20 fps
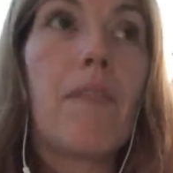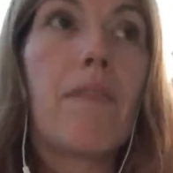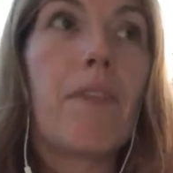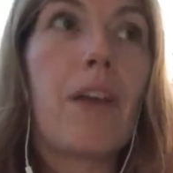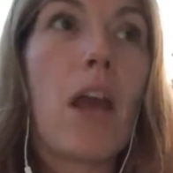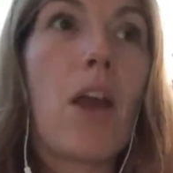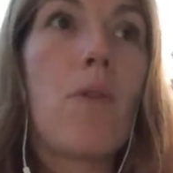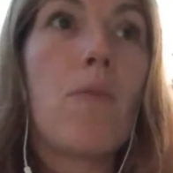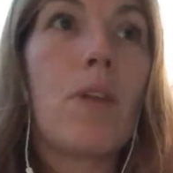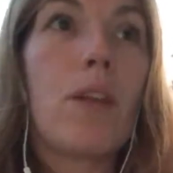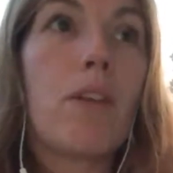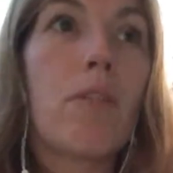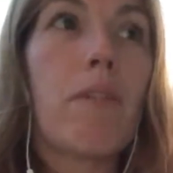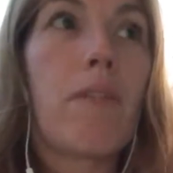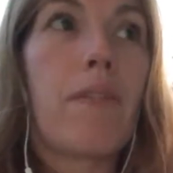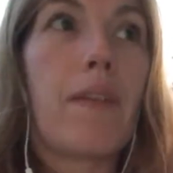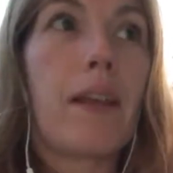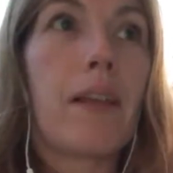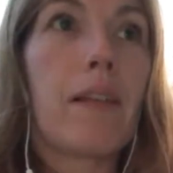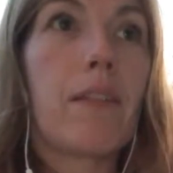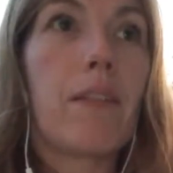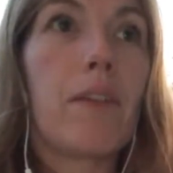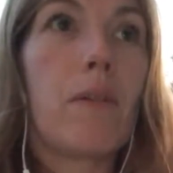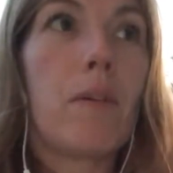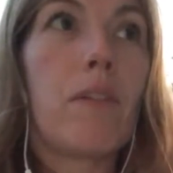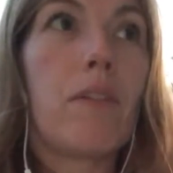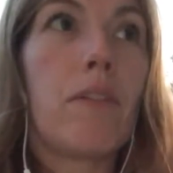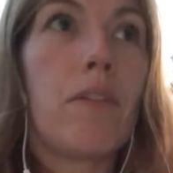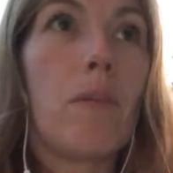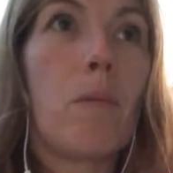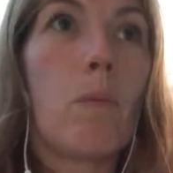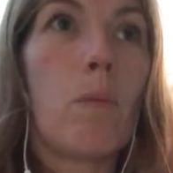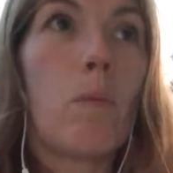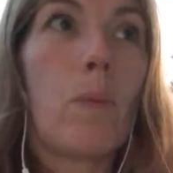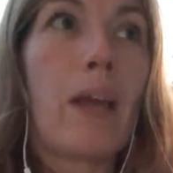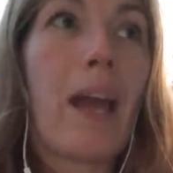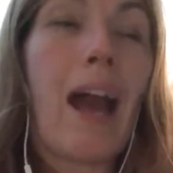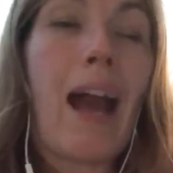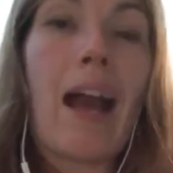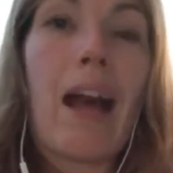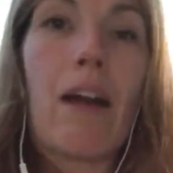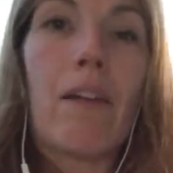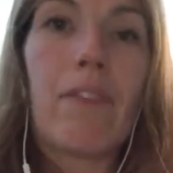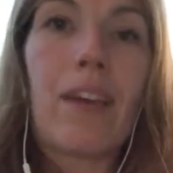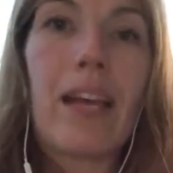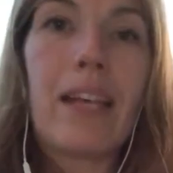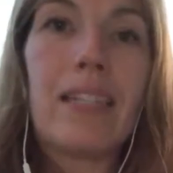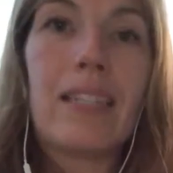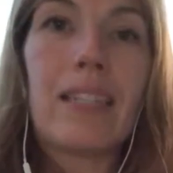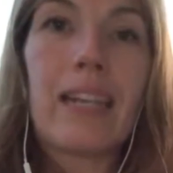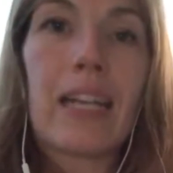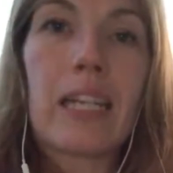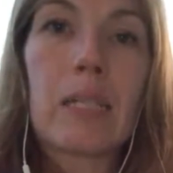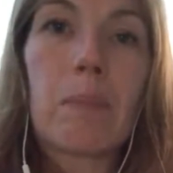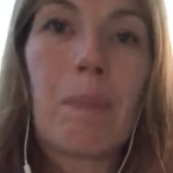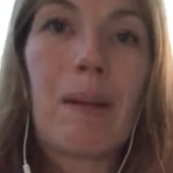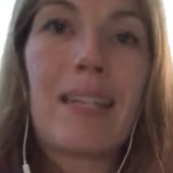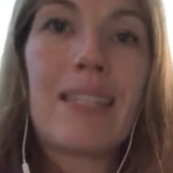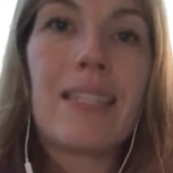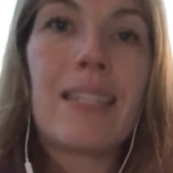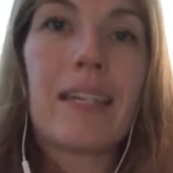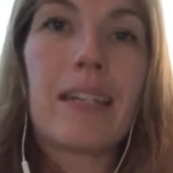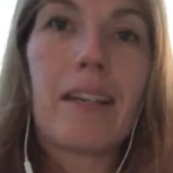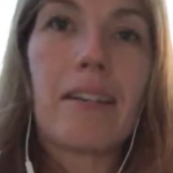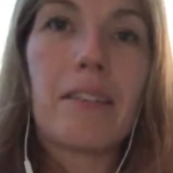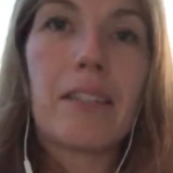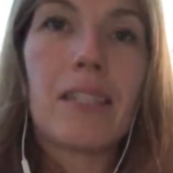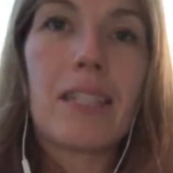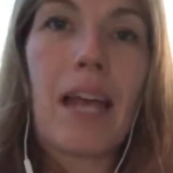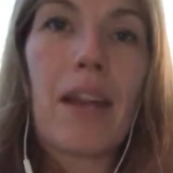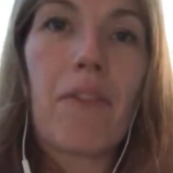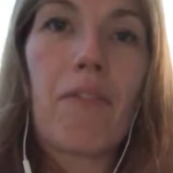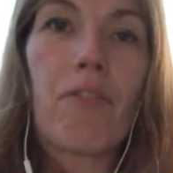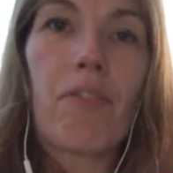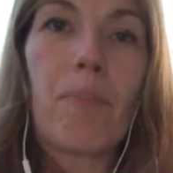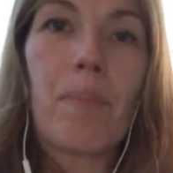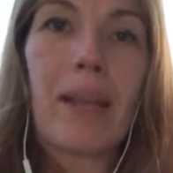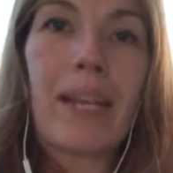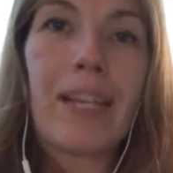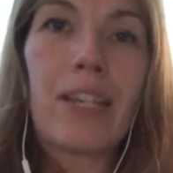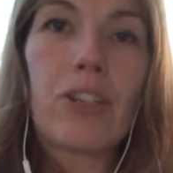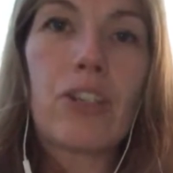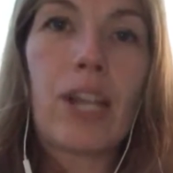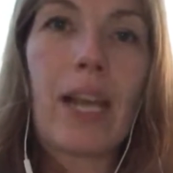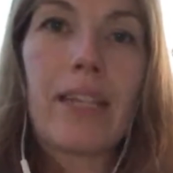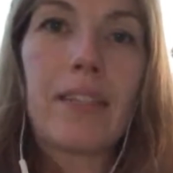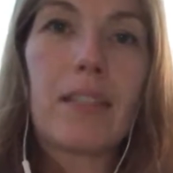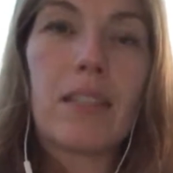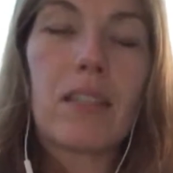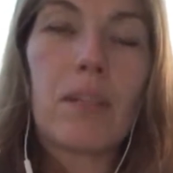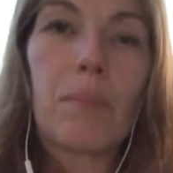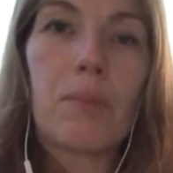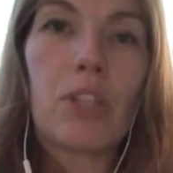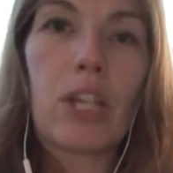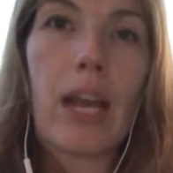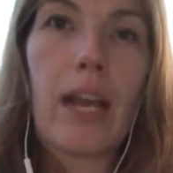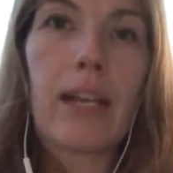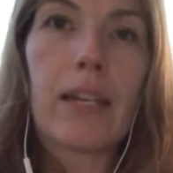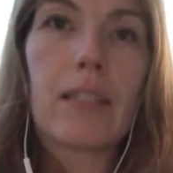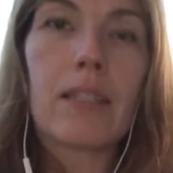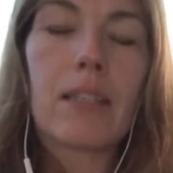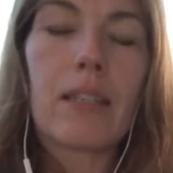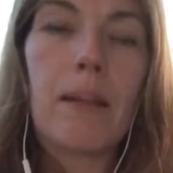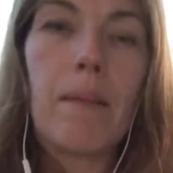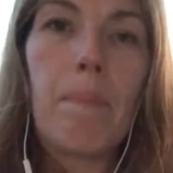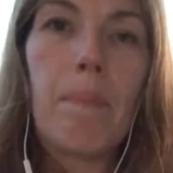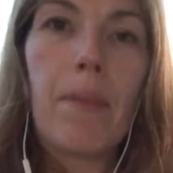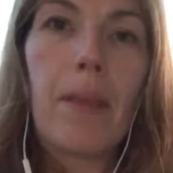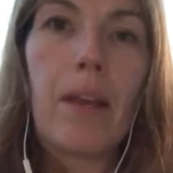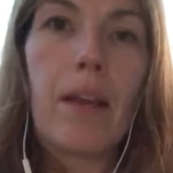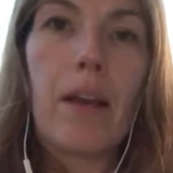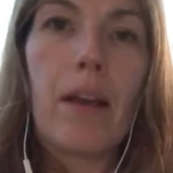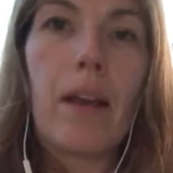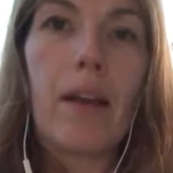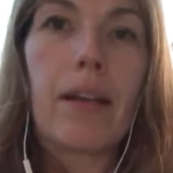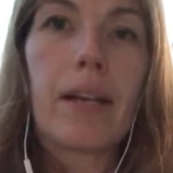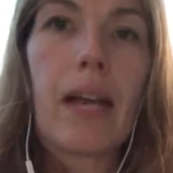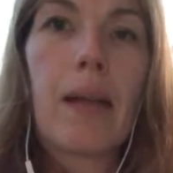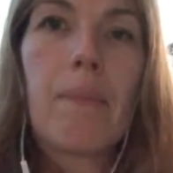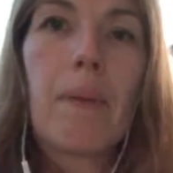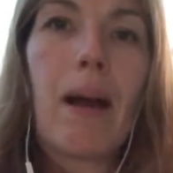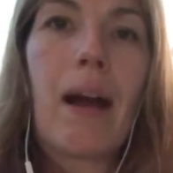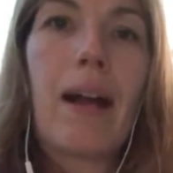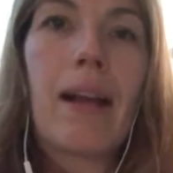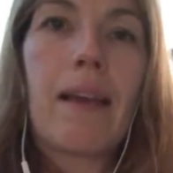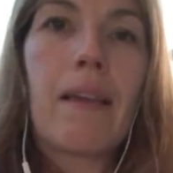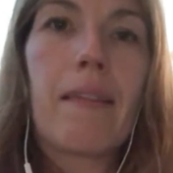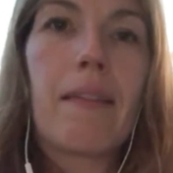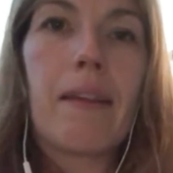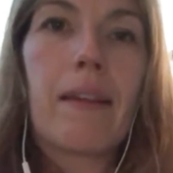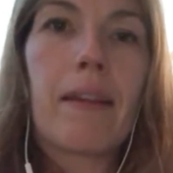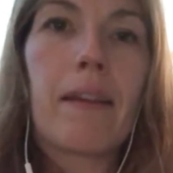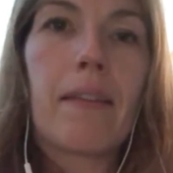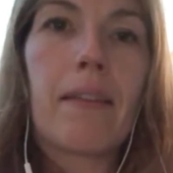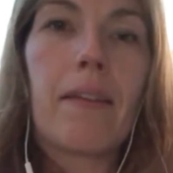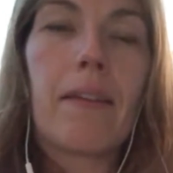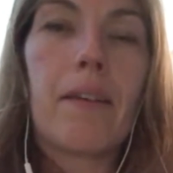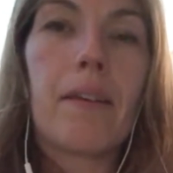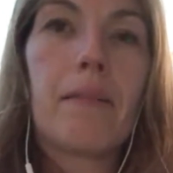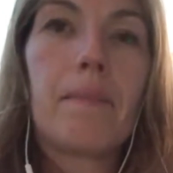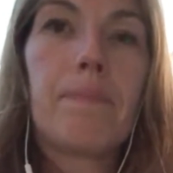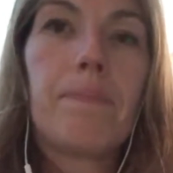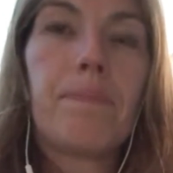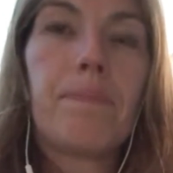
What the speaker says: the only other thing that we have is explicit consent from each data subject. Okay, but I think that,